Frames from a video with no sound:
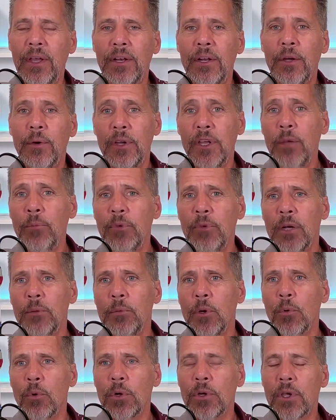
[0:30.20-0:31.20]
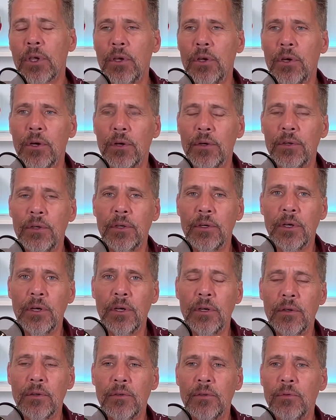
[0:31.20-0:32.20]
Now, I am going to be working on
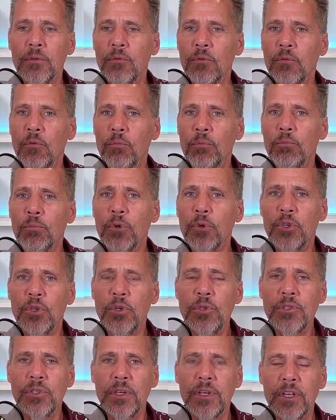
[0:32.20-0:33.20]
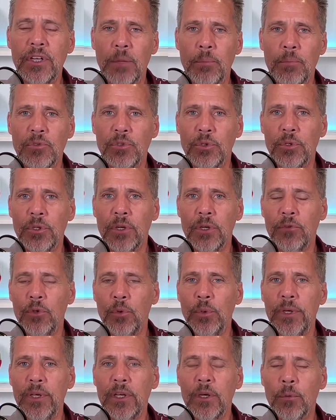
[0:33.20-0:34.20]
uh, producing an episode every
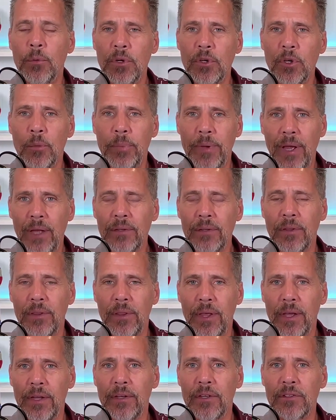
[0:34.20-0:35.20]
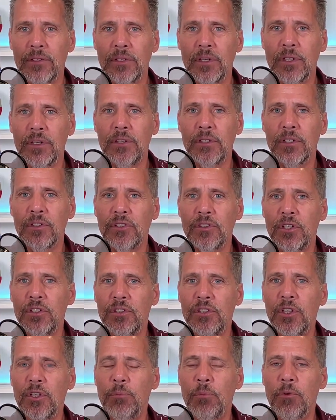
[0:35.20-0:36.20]
week. I want to go back to that as I as I
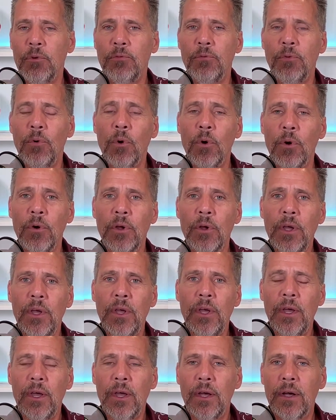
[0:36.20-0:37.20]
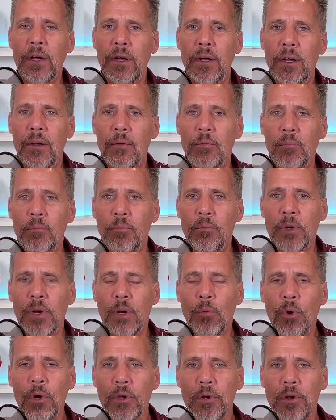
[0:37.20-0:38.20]
did before, um, but
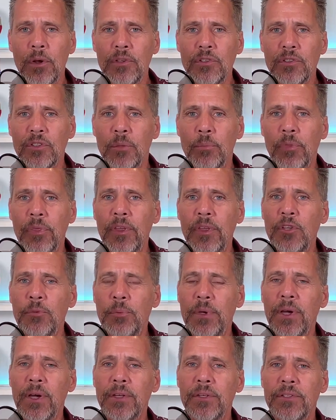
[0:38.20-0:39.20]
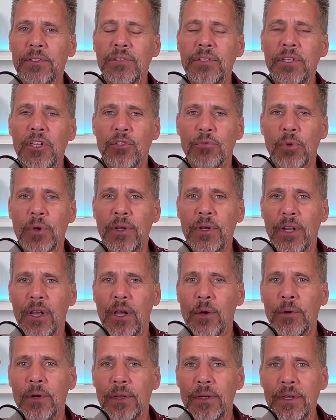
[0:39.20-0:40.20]
I'm working on some things behind the scenes right
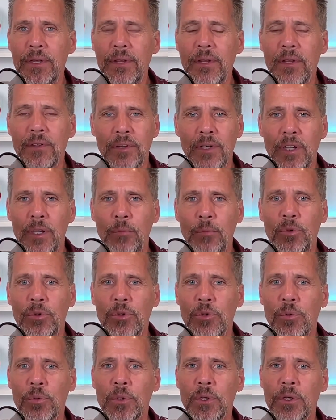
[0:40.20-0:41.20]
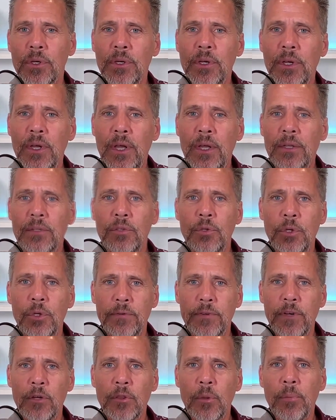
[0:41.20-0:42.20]
now, and I need the time to uh, to
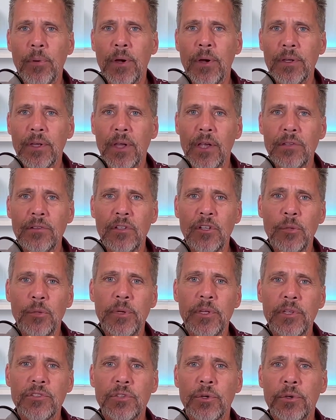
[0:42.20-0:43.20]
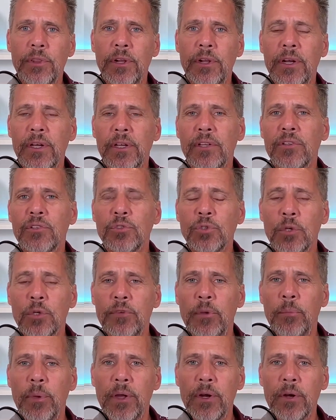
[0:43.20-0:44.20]
develop the podcast a little bit so that I can
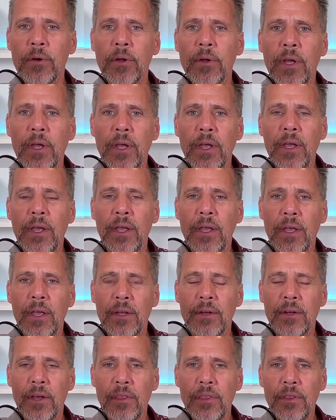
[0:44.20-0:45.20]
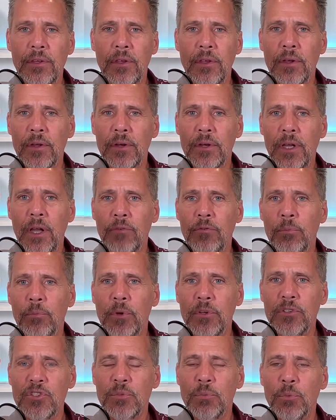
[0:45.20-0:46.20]
serve you better. And I think you're going to have a
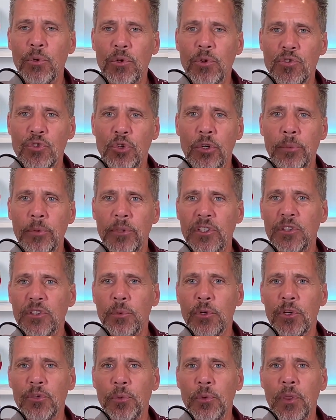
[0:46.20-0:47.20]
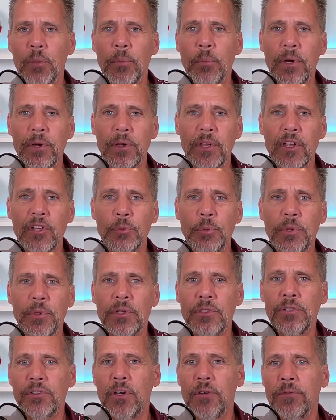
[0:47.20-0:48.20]
much more enjoyable experience with the podcast with
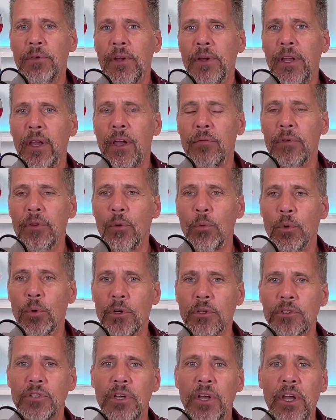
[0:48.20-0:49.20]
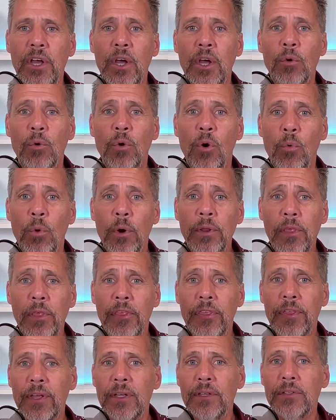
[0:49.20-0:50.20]
the stuff I have in the works. Well, one of
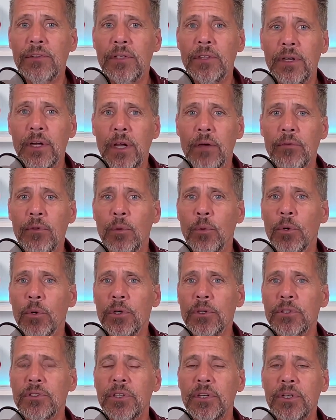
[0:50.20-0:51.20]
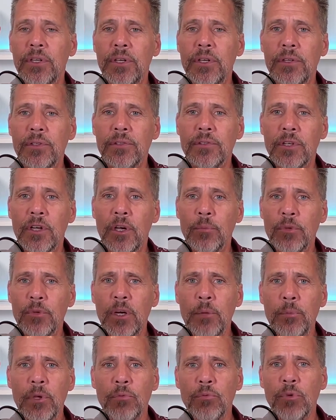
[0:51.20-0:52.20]
the things that I have in the works is I'm
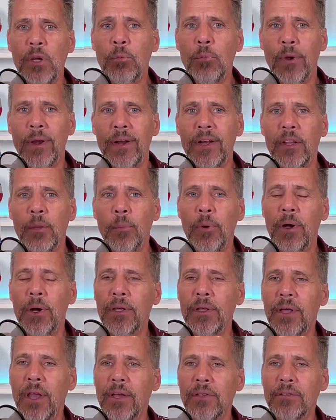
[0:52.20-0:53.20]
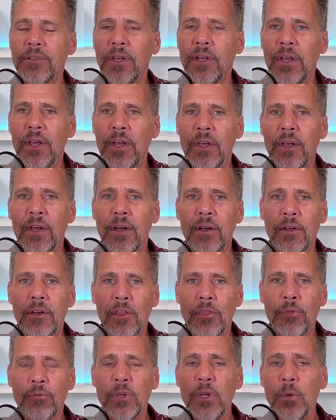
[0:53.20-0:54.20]
going to be rebranding the podcast.
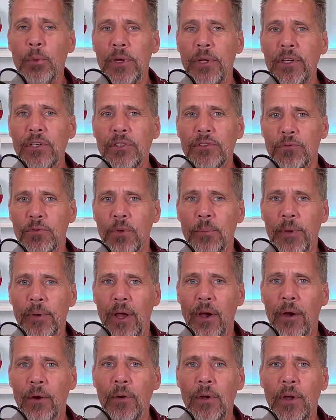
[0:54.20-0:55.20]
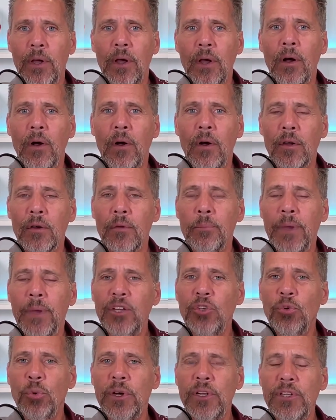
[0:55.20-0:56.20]
Uh, three weeks from now, on
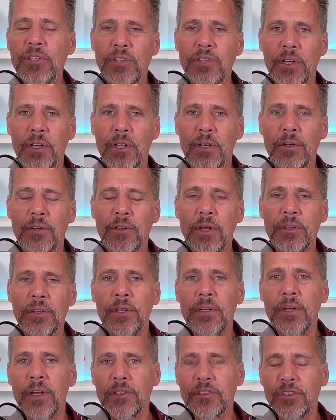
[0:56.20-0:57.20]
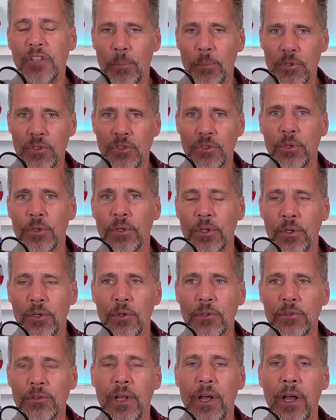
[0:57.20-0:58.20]
May 22nd, not the next episode that
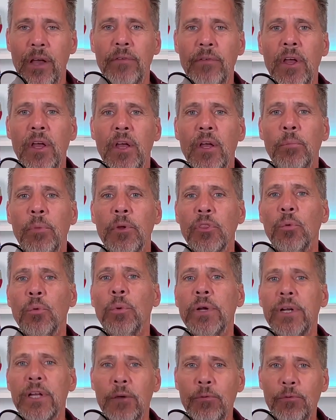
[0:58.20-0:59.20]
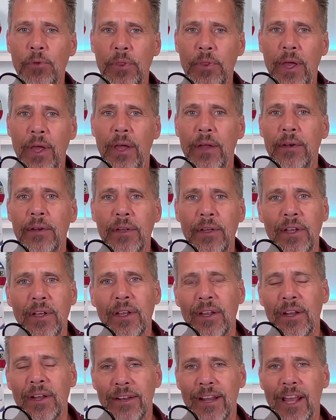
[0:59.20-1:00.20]
goes live, but the one after that,
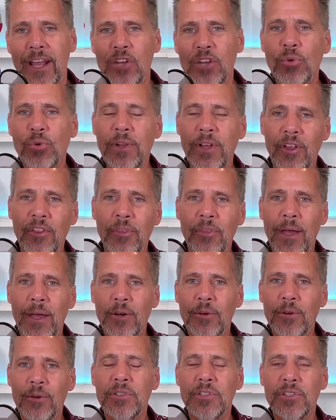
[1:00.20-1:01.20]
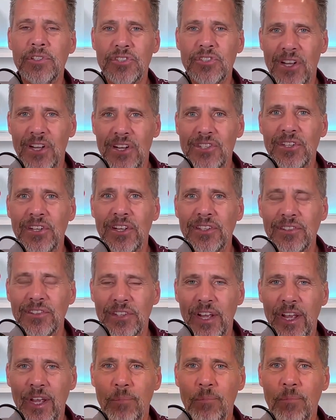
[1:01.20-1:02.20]
Natural Health Matters is changing its
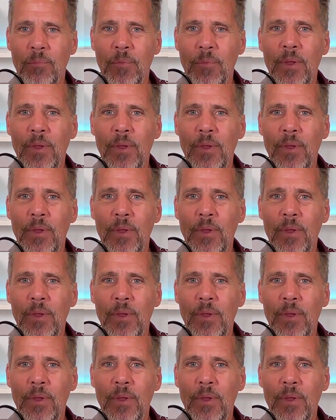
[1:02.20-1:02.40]
name.